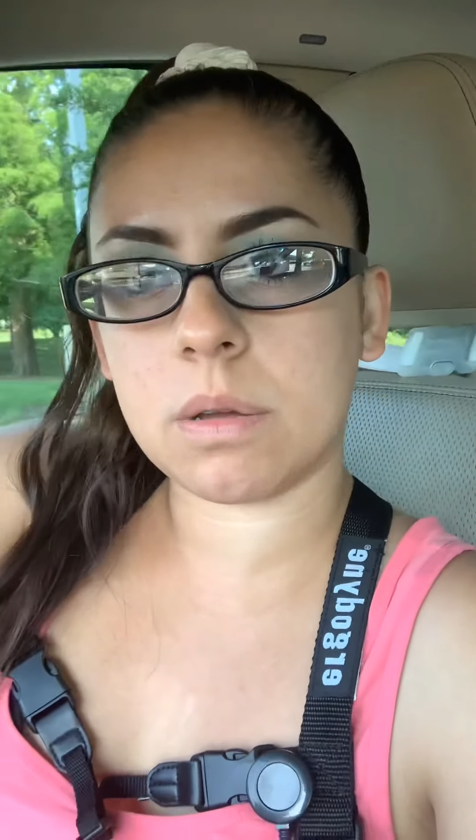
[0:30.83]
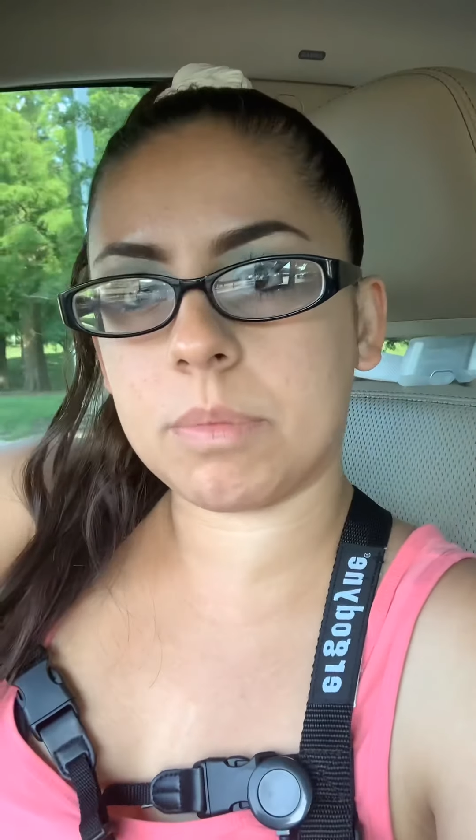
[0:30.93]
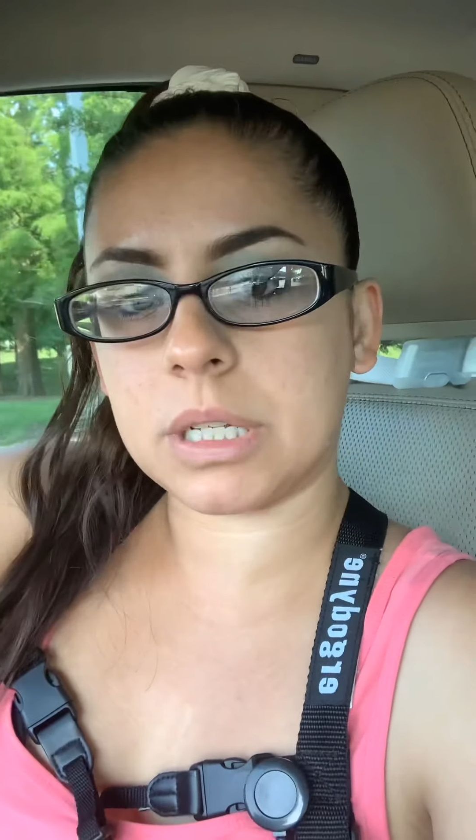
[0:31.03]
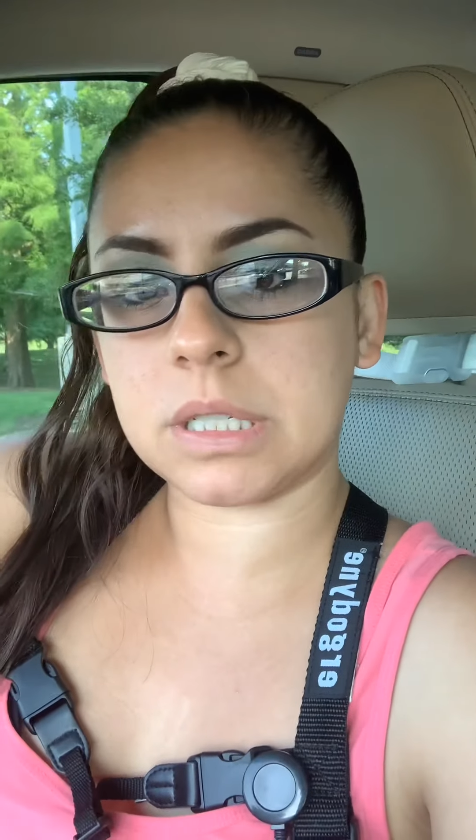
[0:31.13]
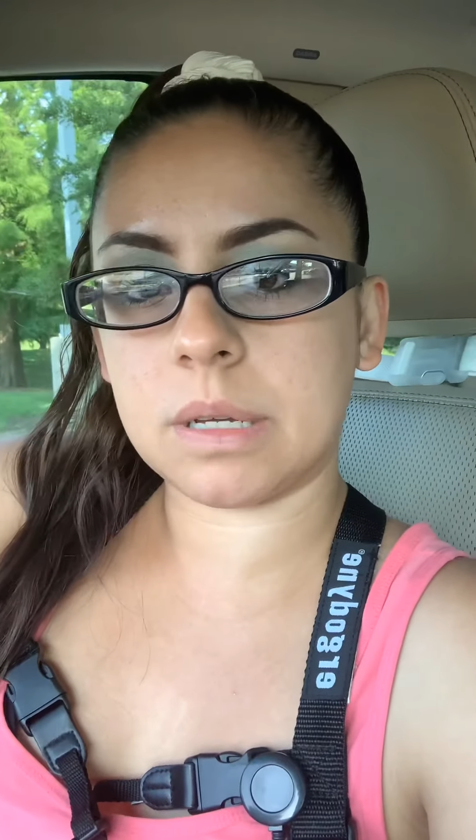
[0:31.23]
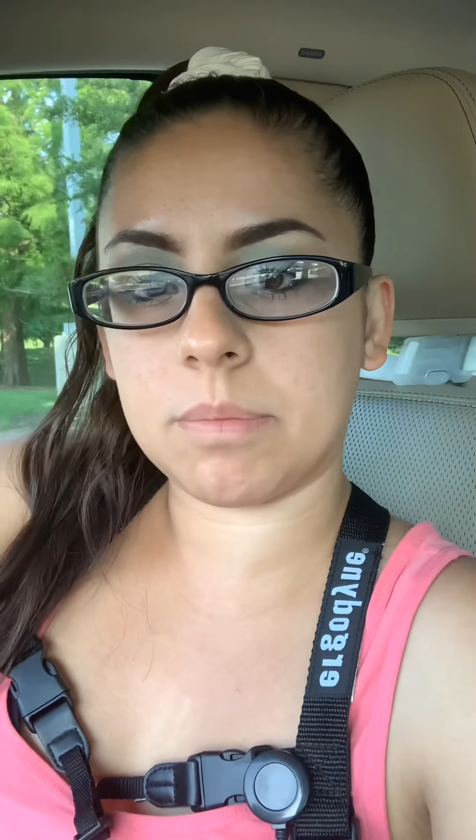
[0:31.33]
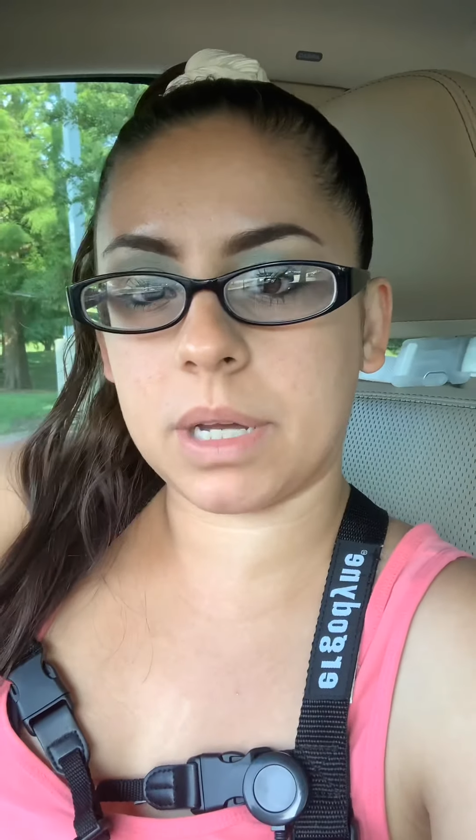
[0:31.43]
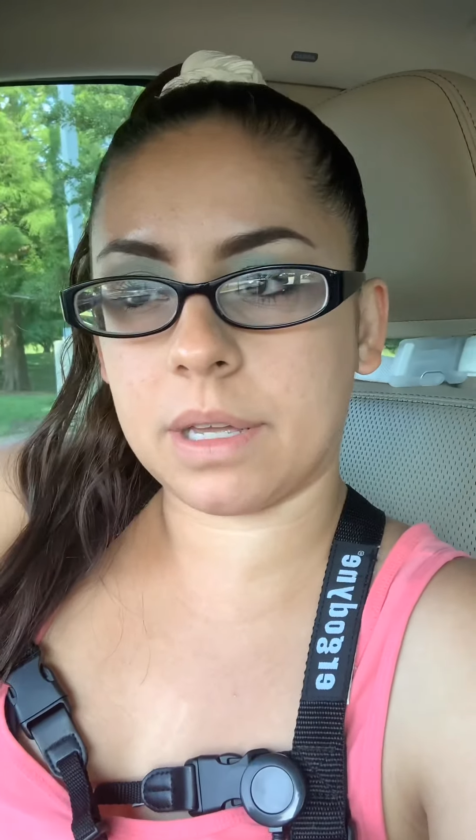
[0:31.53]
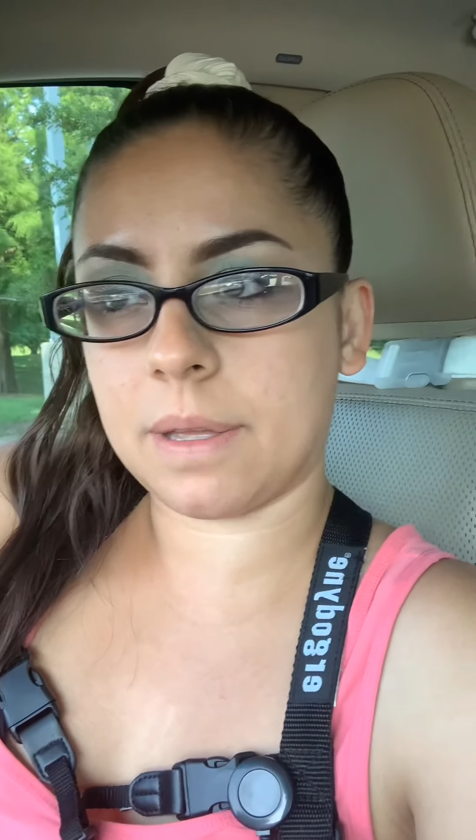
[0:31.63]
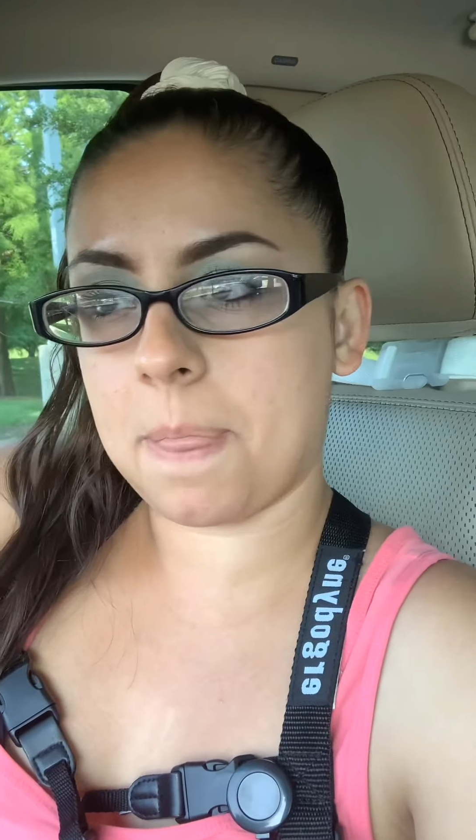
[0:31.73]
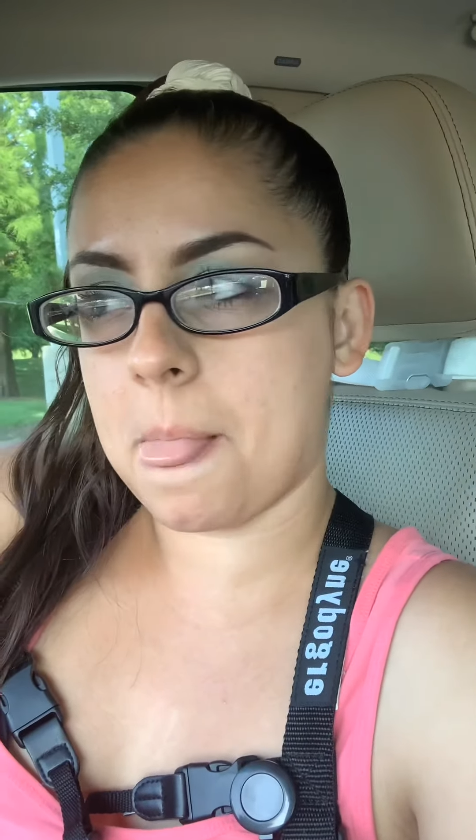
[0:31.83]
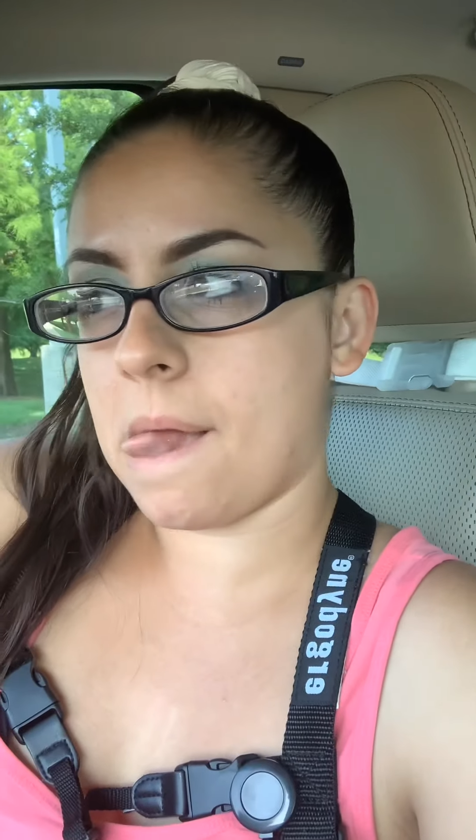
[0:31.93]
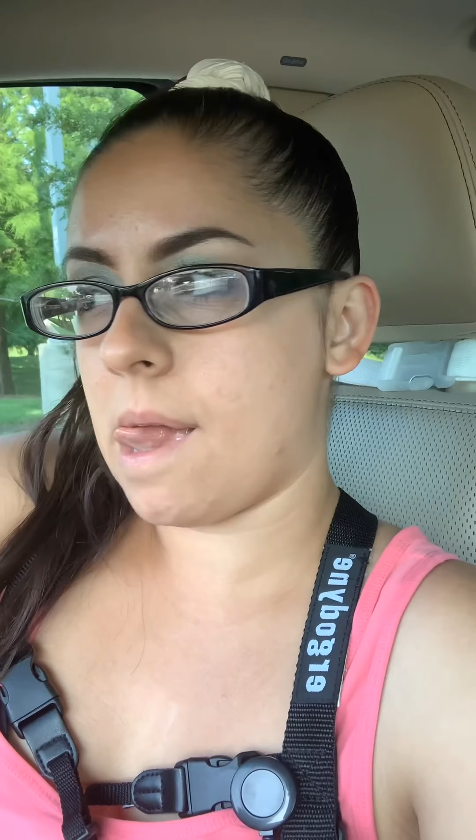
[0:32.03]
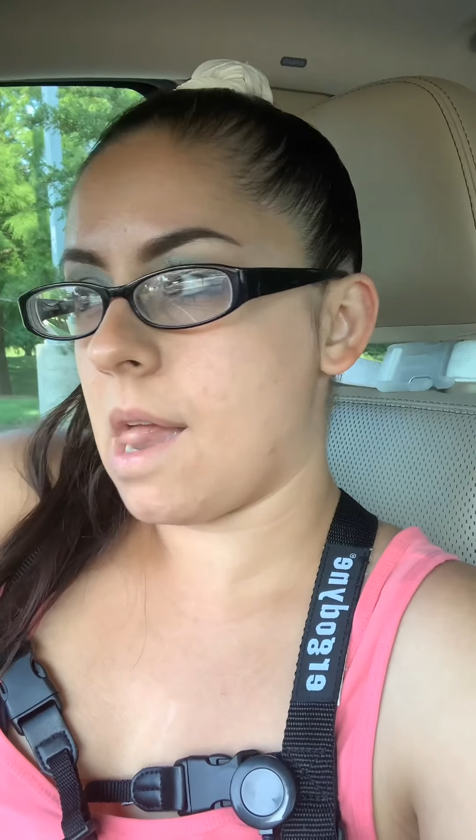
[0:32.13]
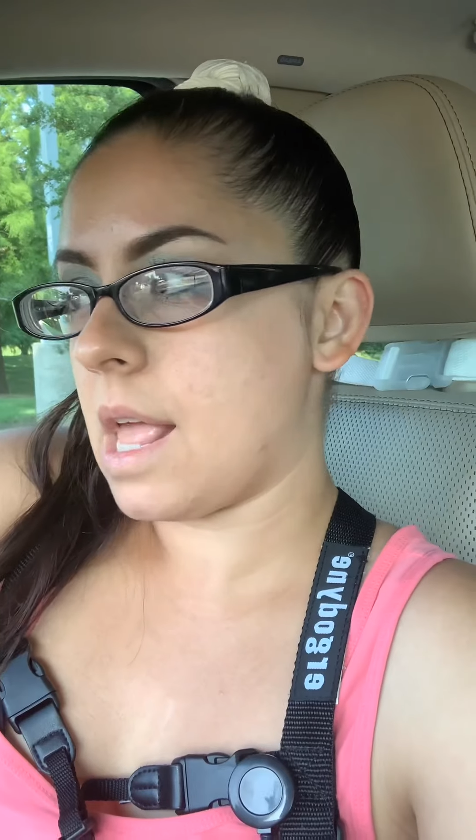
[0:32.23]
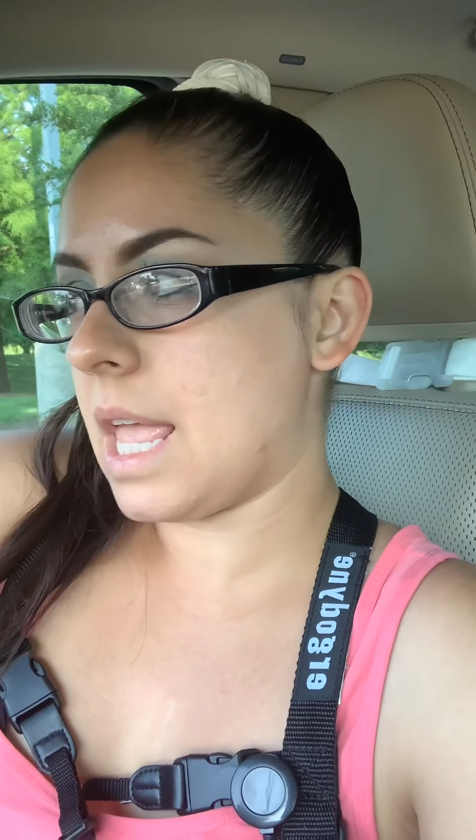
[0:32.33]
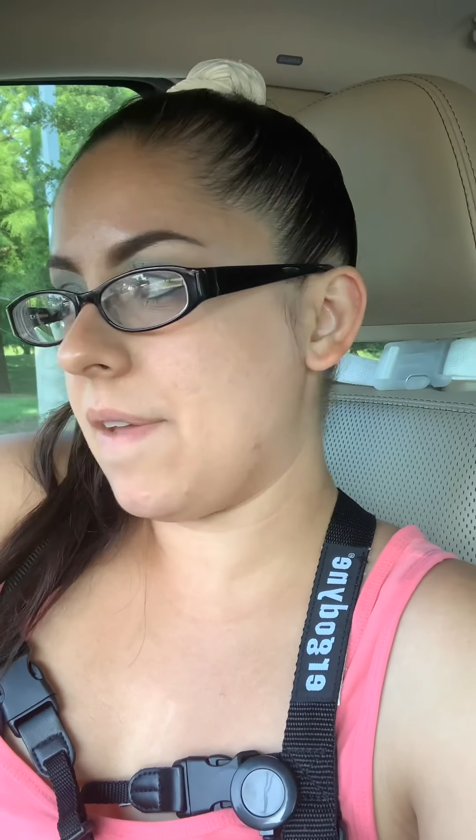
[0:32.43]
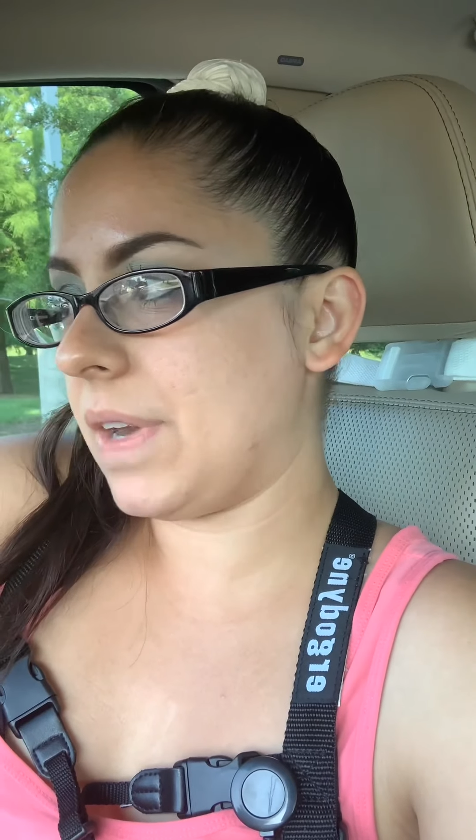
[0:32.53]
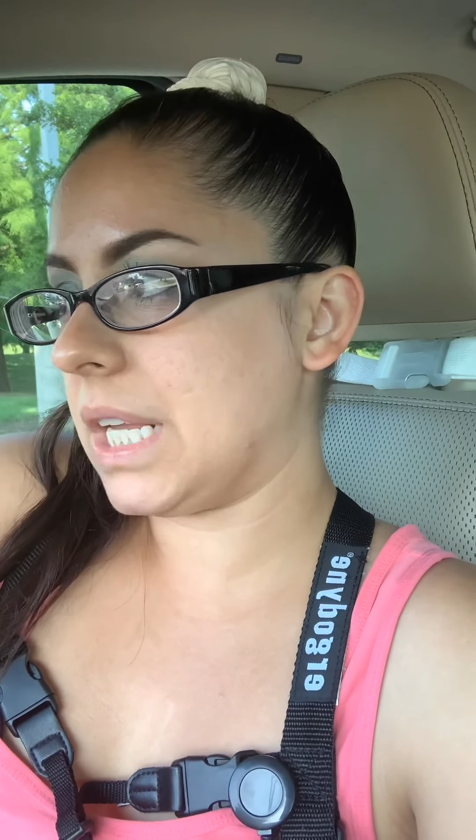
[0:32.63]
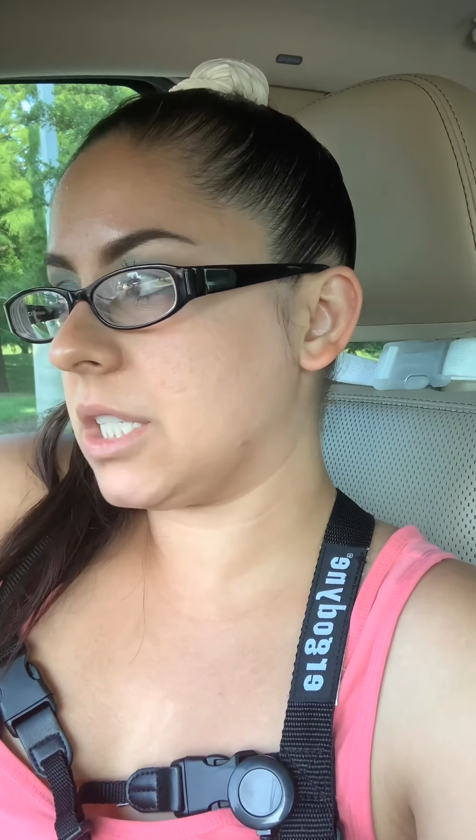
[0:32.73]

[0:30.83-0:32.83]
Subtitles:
I'm about to get my evening